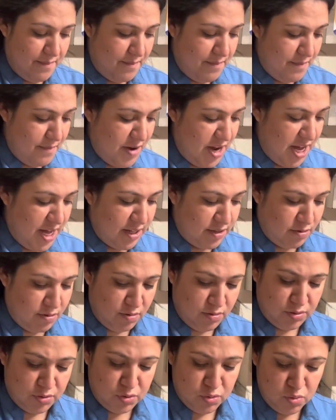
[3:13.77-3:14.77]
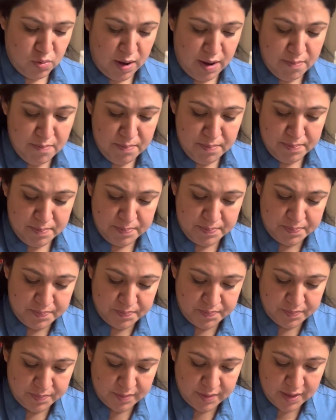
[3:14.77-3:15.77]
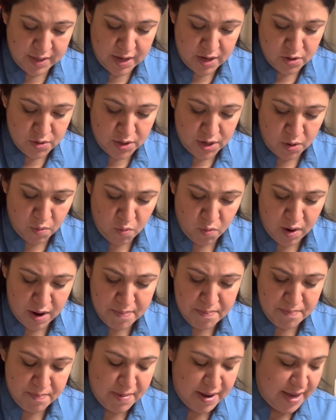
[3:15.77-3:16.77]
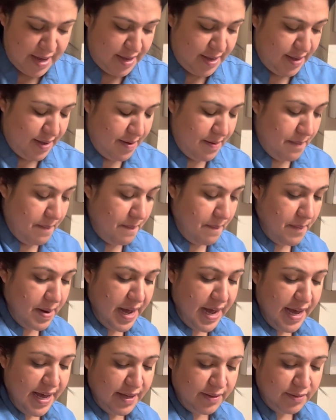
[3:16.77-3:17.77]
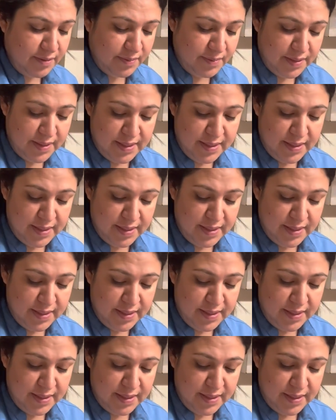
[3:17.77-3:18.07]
my alcohol swab. I'm gonna wipe my vial.